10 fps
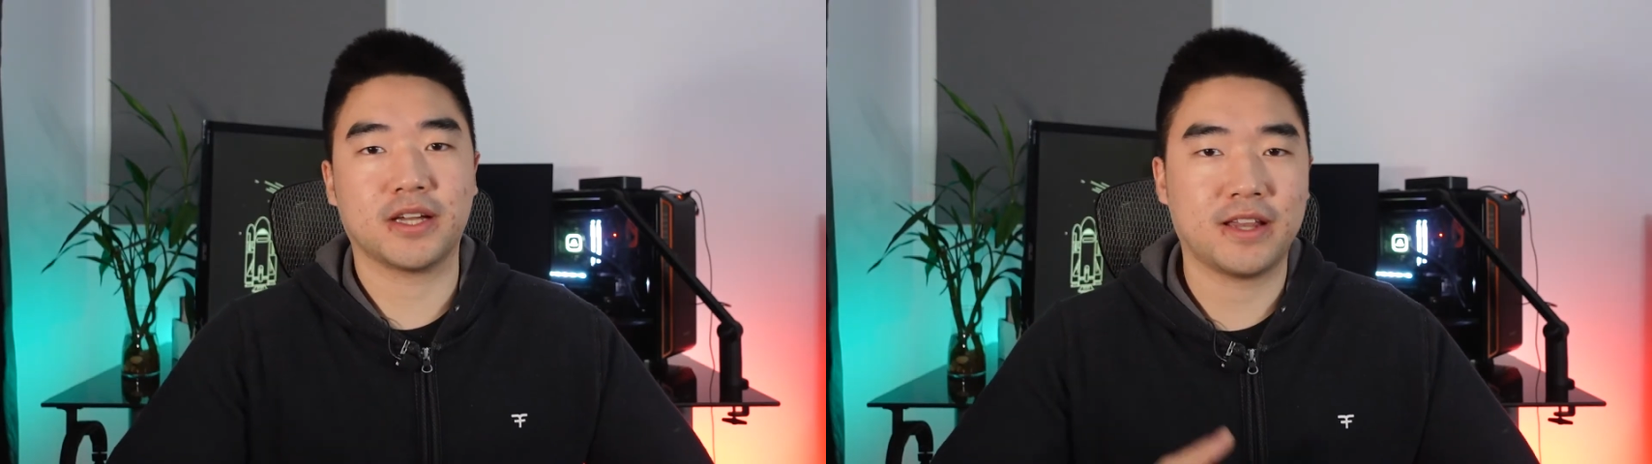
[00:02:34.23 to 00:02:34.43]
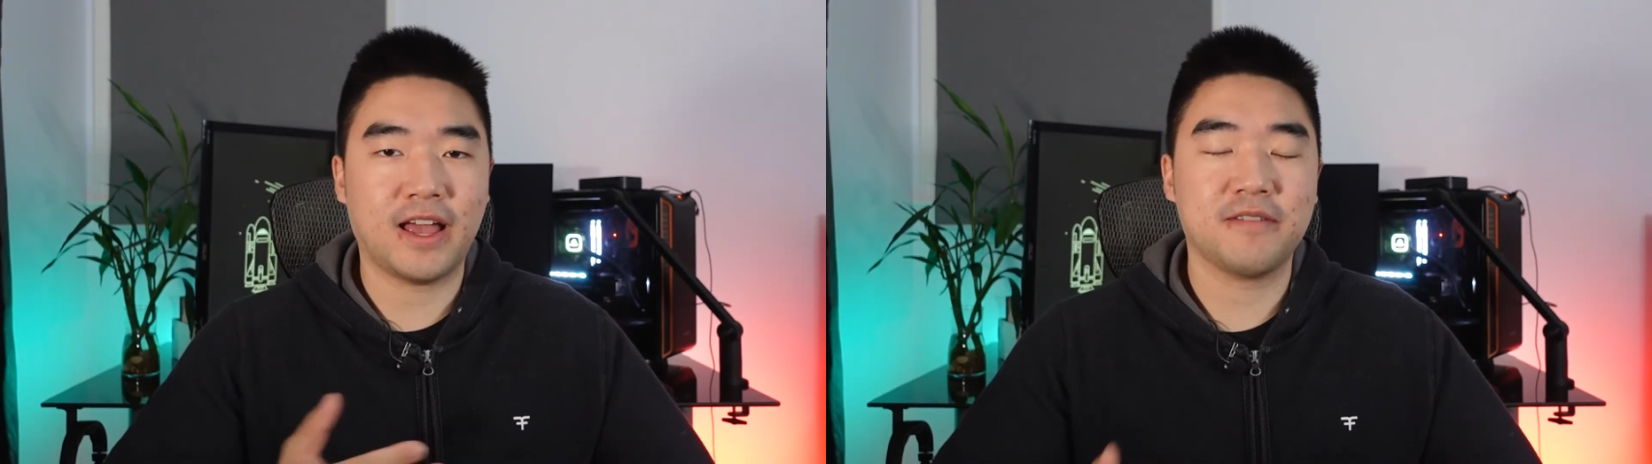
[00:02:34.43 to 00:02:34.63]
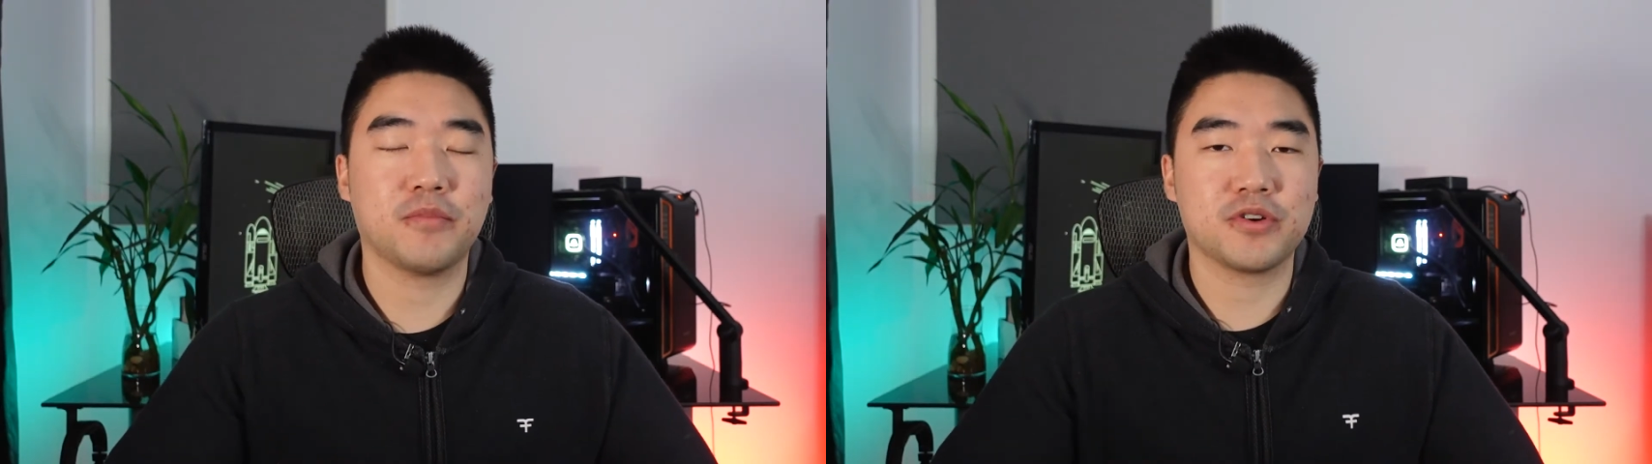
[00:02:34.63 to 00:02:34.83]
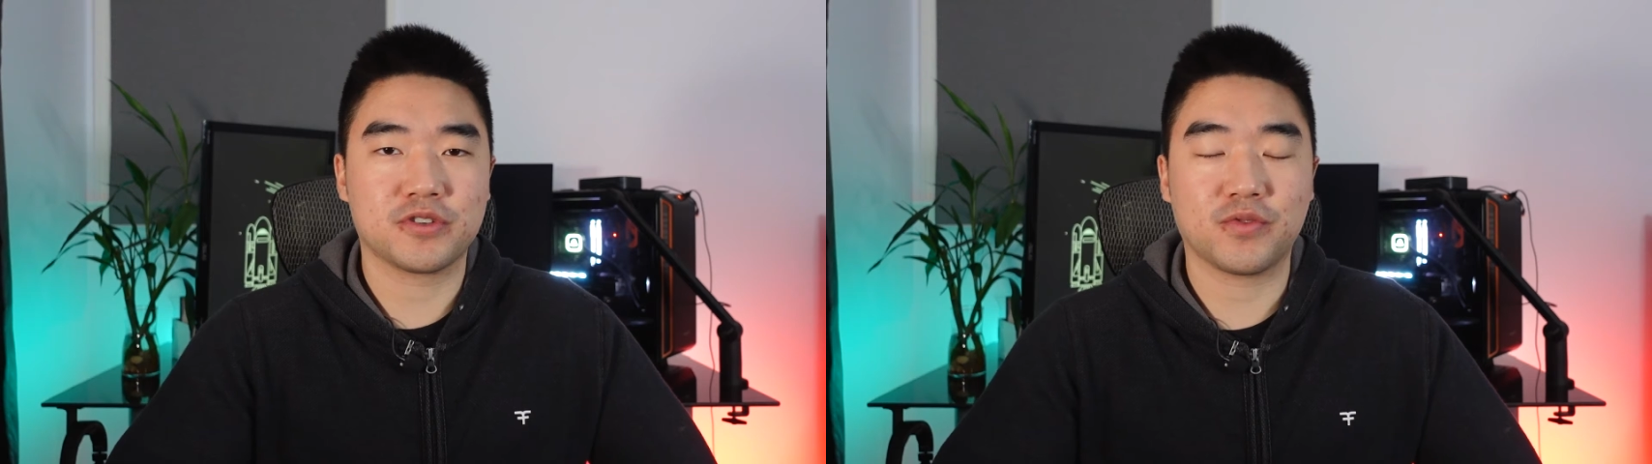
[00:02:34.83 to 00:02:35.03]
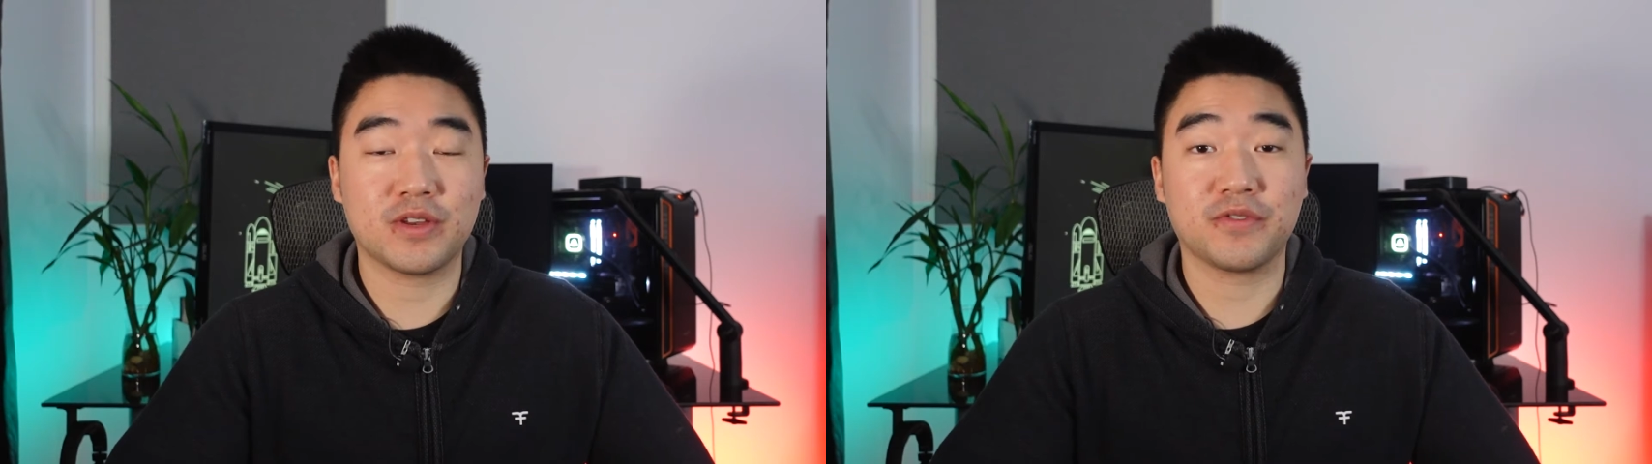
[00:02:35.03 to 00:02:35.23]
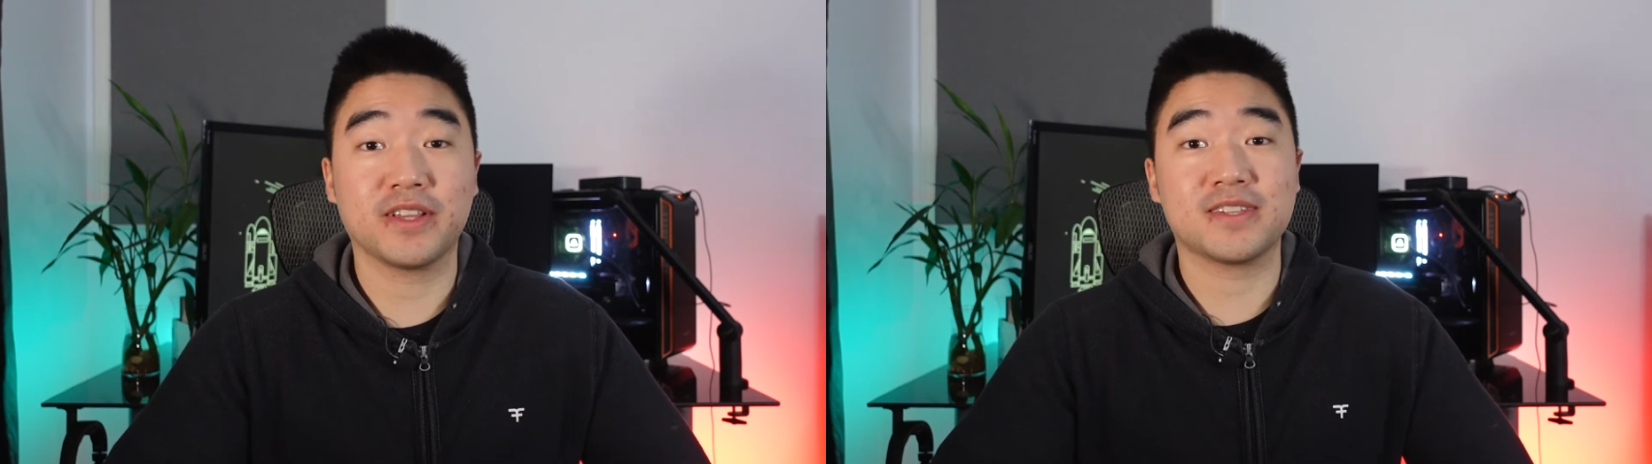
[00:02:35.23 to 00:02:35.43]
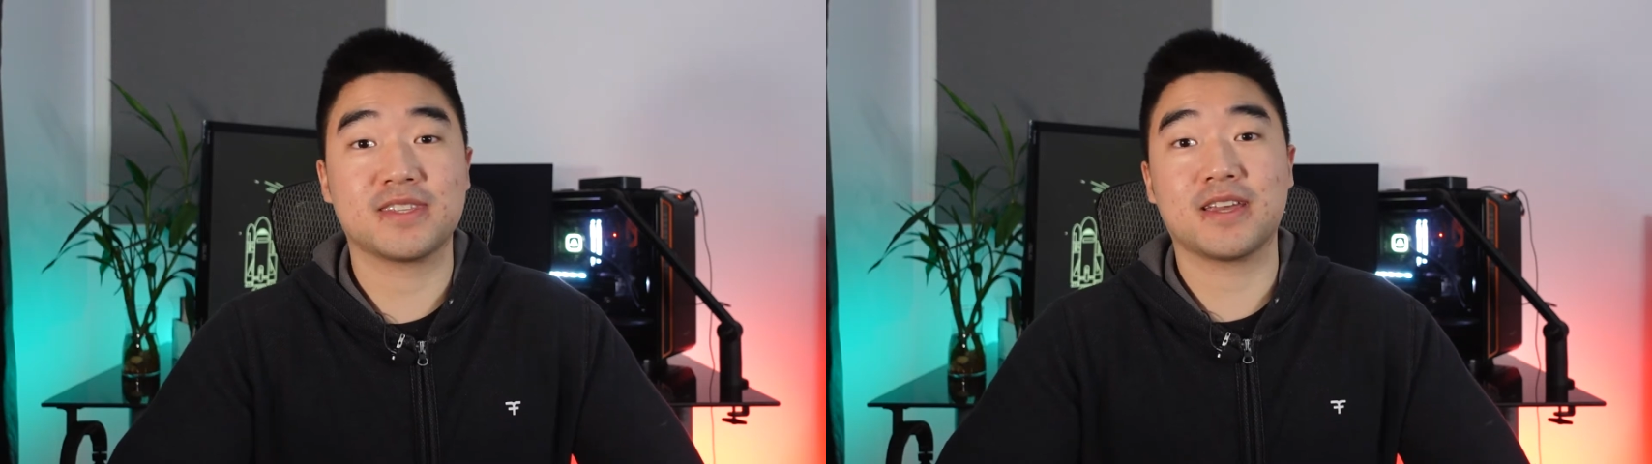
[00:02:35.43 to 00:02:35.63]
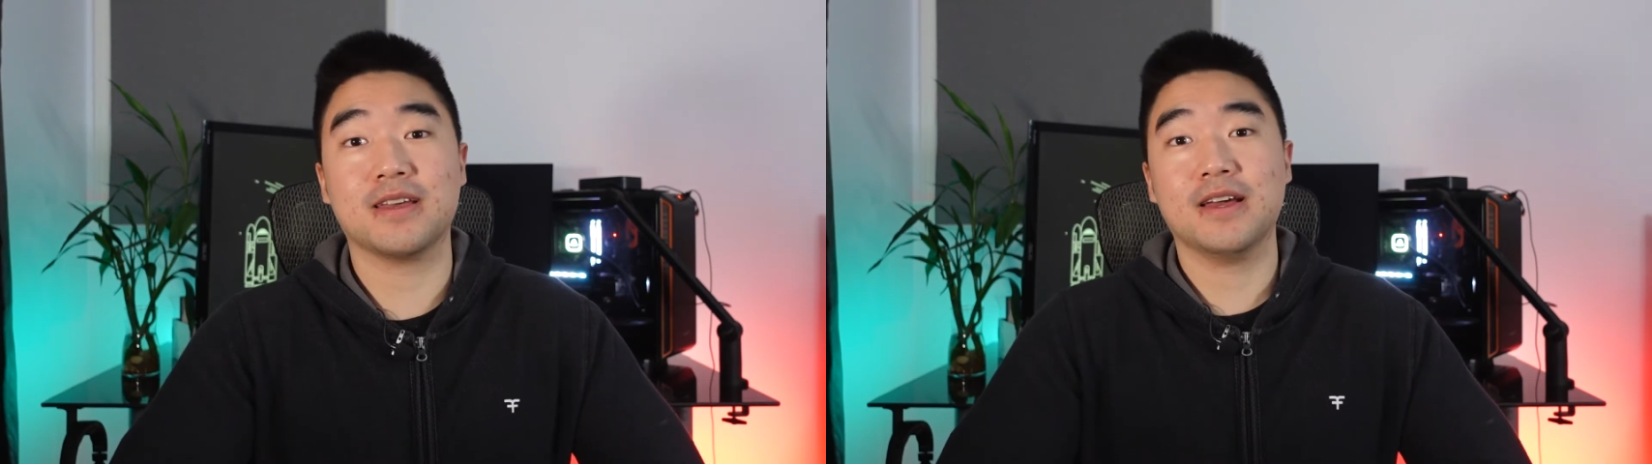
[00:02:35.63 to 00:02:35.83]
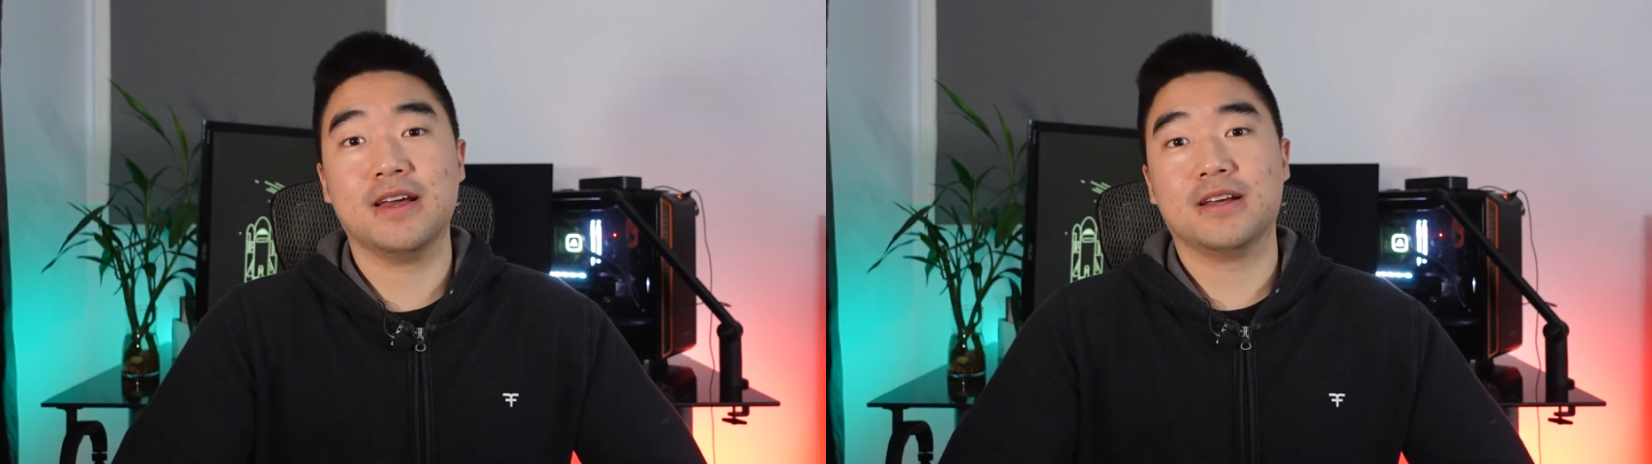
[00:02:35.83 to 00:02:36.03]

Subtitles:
I can have more screen real estate.